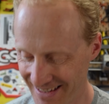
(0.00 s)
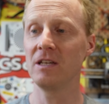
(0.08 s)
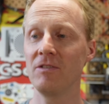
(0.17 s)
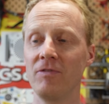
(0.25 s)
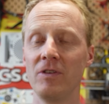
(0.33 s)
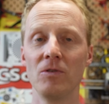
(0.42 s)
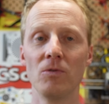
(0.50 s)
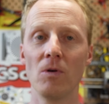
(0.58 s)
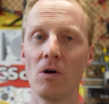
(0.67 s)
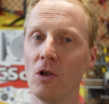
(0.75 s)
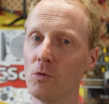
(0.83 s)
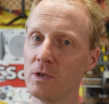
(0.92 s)
If you
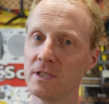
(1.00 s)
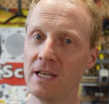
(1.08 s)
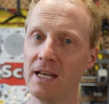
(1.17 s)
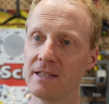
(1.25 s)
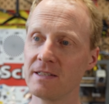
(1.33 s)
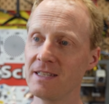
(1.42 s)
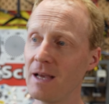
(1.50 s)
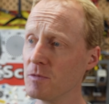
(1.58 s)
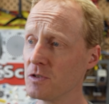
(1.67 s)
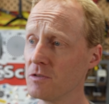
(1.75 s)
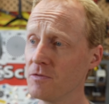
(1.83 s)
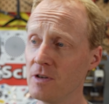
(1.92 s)
always had
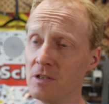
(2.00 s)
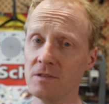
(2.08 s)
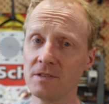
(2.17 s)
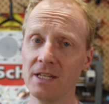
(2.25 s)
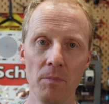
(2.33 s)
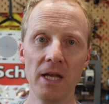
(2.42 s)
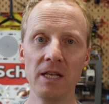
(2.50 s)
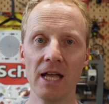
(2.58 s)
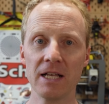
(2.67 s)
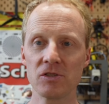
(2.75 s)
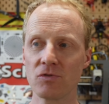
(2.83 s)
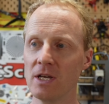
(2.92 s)
Samsung phones, pay the
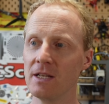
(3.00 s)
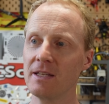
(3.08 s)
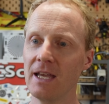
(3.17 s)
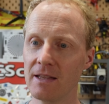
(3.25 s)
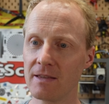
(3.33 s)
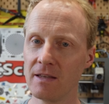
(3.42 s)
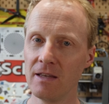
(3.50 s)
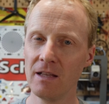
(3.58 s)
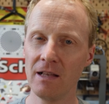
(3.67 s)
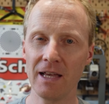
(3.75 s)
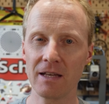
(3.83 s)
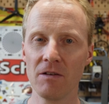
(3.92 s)
extra and get
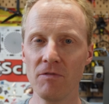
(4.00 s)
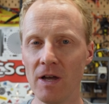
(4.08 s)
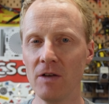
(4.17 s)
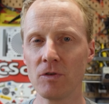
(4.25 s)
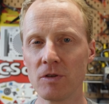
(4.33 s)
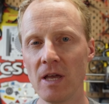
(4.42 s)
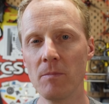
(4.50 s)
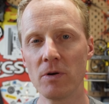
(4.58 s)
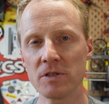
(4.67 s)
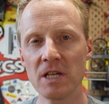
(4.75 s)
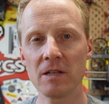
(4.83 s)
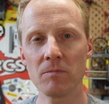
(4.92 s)
like 5 to
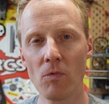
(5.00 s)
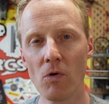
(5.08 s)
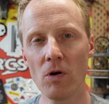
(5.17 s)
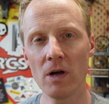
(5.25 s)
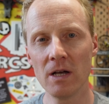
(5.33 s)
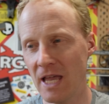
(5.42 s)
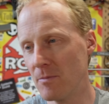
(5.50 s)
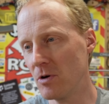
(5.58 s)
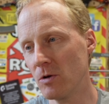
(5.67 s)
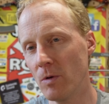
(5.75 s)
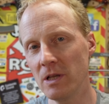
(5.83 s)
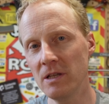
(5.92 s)
10% more camera
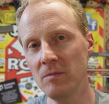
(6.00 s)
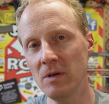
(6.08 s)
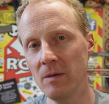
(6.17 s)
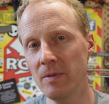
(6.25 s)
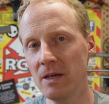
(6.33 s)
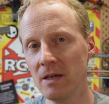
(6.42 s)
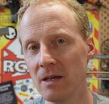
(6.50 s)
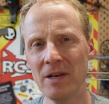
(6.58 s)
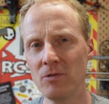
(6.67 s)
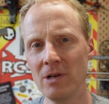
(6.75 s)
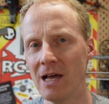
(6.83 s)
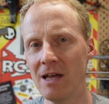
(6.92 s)
quality maybe.
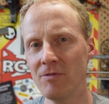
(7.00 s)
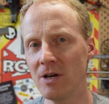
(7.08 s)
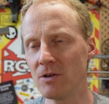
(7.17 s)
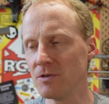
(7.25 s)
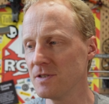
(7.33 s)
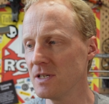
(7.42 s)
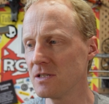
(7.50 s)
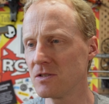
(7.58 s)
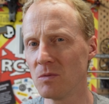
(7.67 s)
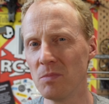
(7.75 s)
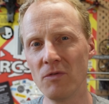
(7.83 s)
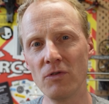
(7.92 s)
Battery life, I don't think
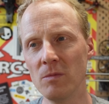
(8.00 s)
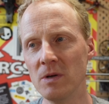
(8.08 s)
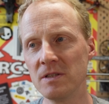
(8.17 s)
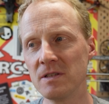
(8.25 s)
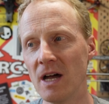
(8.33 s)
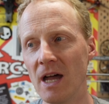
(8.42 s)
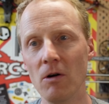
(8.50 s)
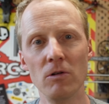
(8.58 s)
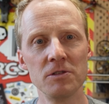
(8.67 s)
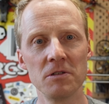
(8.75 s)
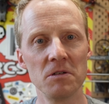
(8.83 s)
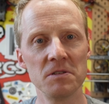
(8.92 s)
so. Performance, I
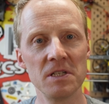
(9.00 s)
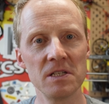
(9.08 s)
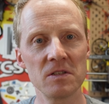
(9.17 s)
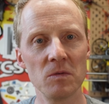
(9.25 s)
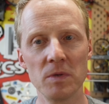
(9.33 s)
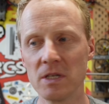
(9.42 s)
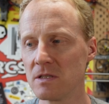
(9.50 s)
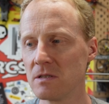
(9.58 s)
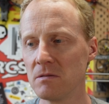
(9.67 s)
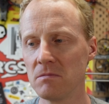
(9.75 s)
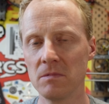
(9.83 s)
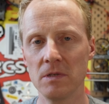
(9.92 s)
also don't think so, because
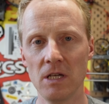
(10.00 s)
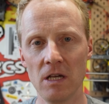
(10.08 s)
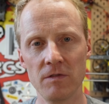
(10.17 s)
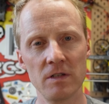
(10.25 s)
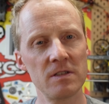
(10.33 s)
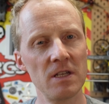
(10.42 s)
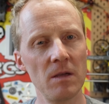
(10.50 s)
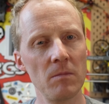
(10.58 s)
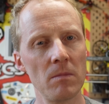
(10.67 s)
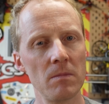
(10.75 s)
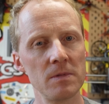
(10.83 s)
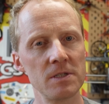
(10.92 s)
they have the
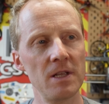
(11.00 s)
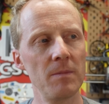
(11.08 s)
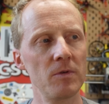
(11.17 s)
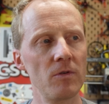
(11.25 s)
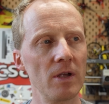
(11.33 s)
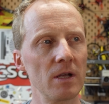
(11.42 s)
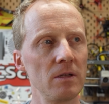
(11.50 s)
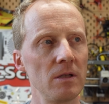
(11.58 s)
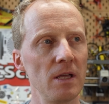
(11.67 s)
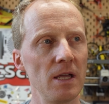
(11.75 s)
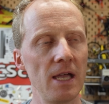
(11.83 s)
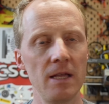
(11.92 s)
same Snapdragon
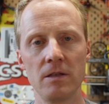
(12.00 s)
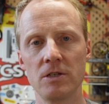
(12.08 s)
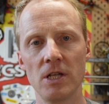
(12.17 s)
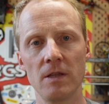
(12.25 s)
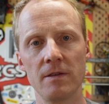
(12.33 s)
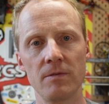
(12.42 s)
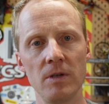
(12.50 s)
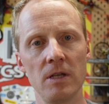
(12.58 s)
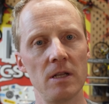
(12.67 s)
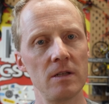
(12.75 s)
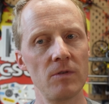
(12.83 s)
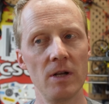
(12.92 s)
8 Gen 3
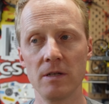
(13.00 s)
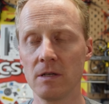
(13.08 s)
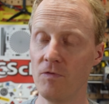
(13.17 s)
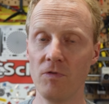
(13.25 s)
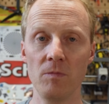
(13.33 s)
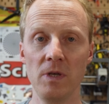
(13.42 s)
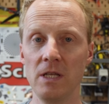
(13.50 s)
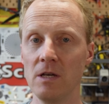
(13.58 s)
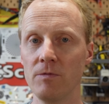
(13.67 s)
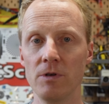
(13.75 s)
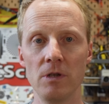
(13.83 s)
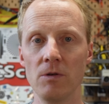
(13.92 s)
in it, right? For me, there
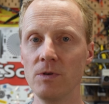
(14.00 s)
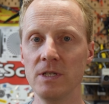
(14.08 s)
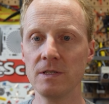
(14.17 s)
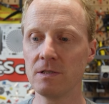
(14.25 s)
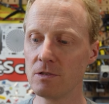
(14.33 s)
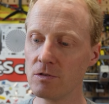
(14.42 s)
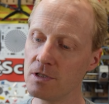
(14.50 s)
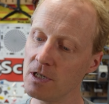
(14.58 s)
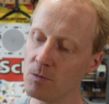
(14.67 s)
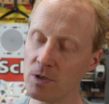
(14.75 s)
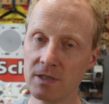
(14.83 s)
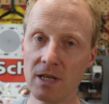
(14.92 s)
were no reasons to
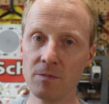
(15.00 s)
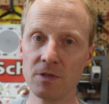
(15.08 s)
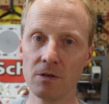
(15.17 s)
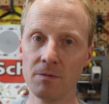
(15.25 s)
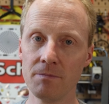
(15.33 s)
stick with Samsung.